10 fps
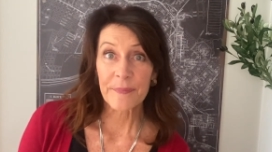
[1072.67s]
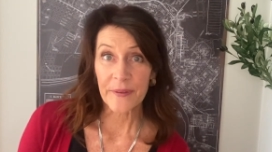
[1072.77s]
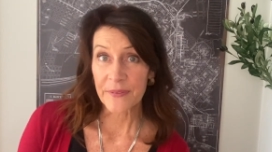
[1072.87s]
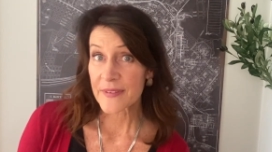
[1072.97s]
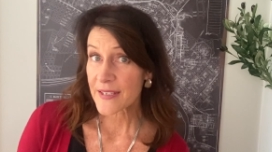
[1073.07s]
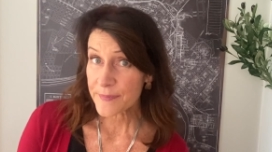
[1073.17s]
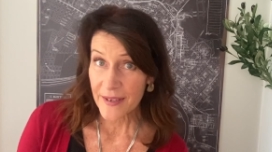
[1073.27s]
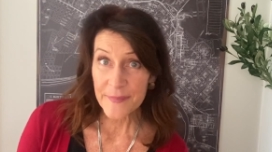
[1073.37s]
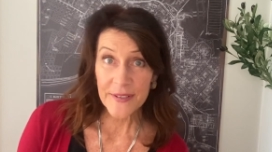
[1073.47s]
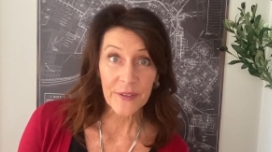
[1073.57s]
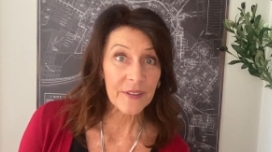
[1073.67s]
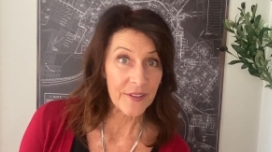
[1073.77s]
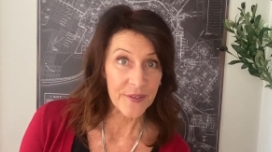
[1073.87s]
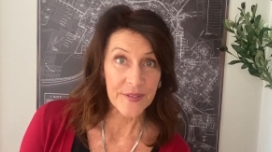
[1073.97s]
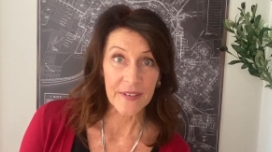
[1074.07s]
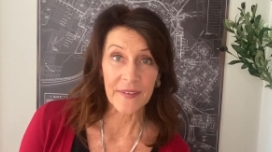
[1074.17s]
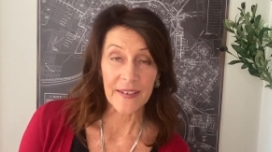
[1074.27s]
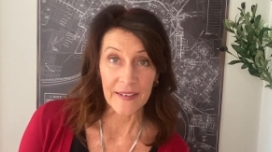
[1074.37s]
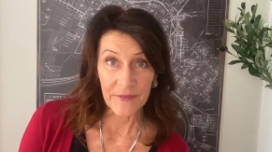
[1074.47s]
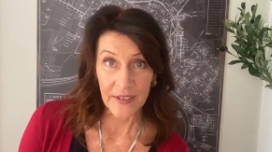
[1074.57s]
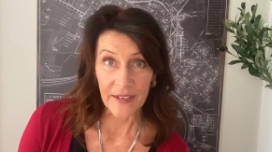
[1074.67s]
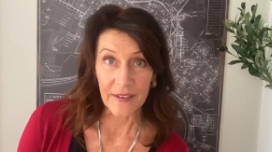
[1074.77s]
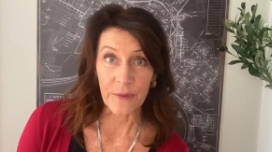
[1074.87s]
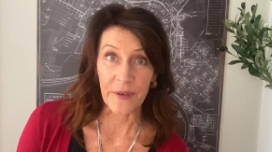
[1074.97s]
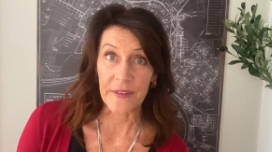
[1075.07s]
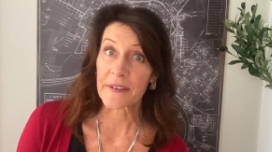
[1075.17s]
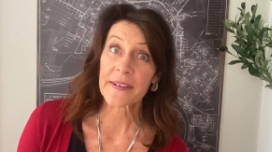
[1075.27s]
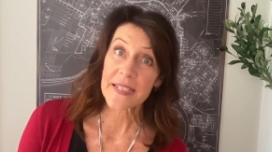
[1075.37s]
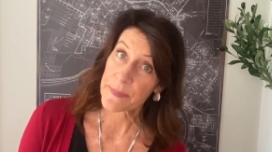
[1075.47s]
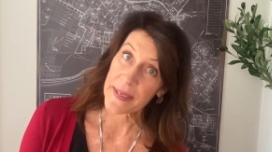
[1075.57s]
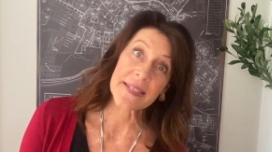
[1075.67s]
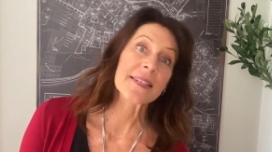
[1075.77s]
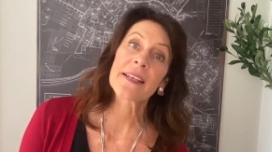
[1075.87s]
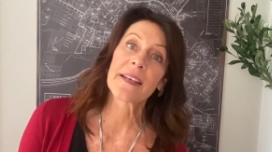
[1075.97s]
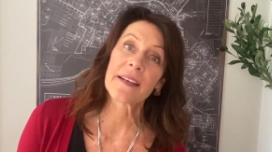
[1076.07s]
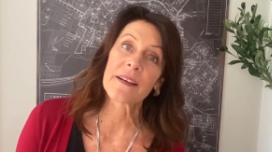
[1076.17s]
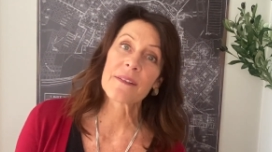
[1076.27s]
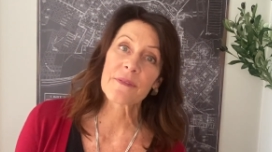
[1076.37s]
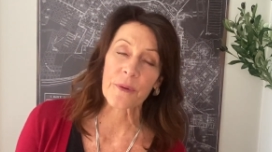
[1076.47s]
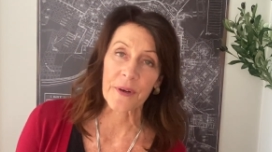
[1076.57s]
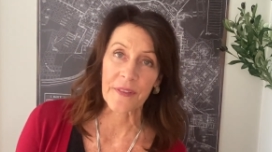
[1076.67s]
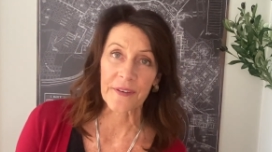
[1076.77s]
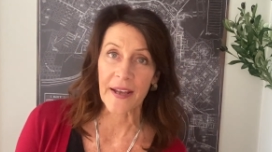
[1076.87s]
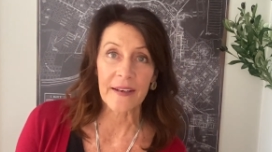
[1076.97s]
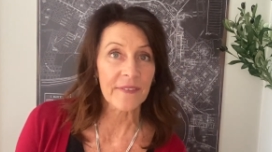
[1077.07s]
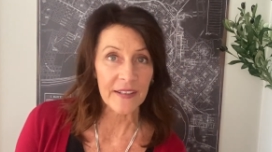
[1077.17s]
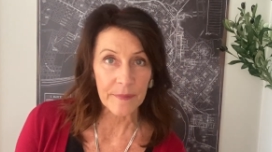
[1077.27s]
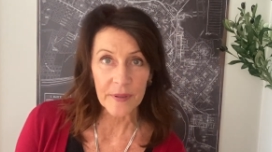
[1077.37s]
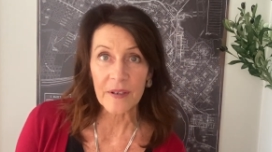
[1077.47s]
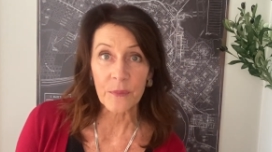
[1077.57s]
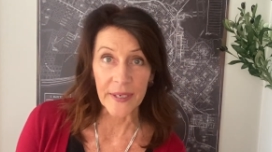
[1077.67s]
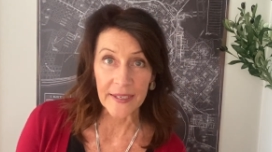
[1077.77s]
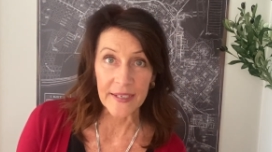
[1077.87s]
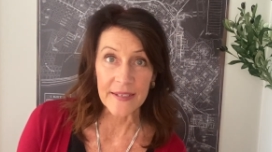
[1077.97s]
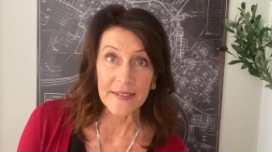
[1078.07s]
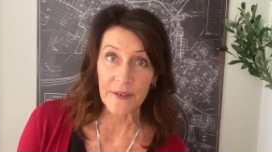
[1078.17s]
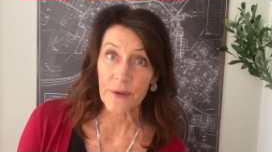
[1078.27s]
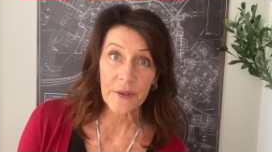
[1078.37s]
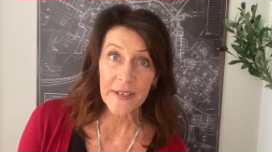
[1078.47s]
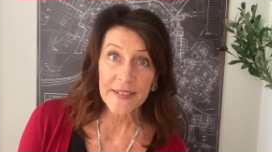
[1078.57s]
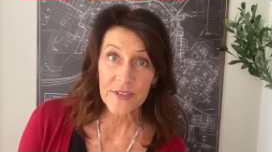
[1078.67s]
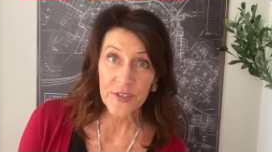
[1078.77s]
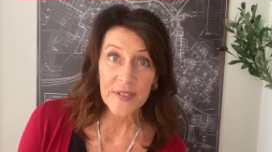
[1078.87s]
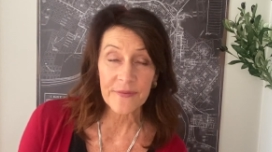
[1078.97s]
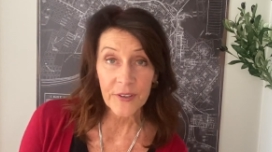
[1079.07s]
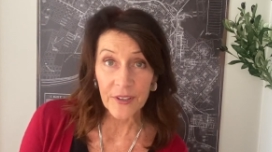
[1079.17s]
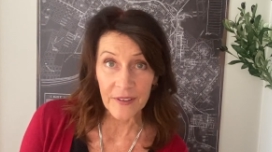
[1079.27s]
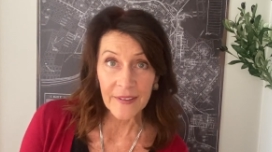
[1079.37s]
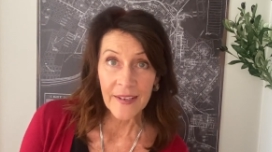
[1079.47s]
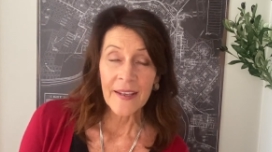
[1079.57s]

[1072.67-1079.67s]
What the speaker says: but sometimes they're closed in the evening, or they're expensive, or they're not available on weekends, or it's just full.